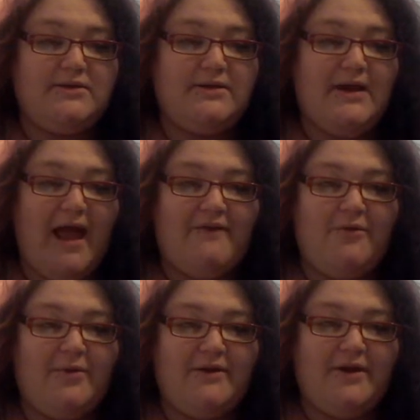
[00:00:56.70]
let
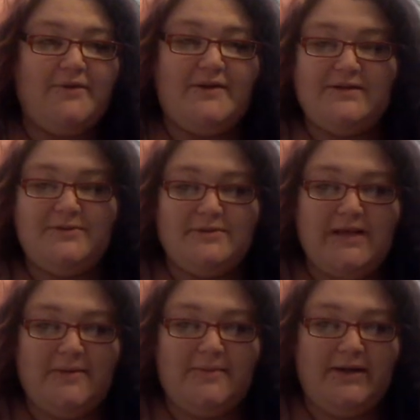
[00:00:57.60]
everyone know this is what's
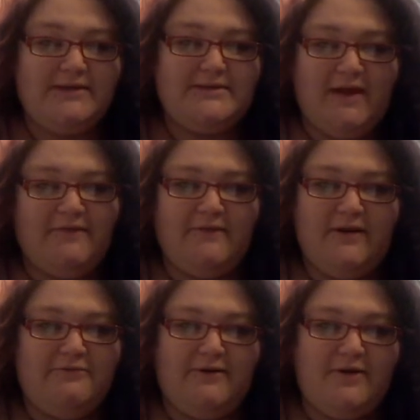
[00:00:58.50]
happening. It's
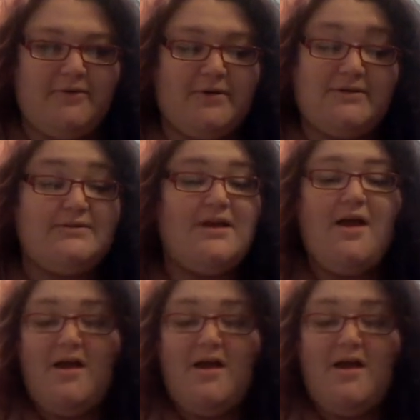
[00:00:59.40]
definitely real, because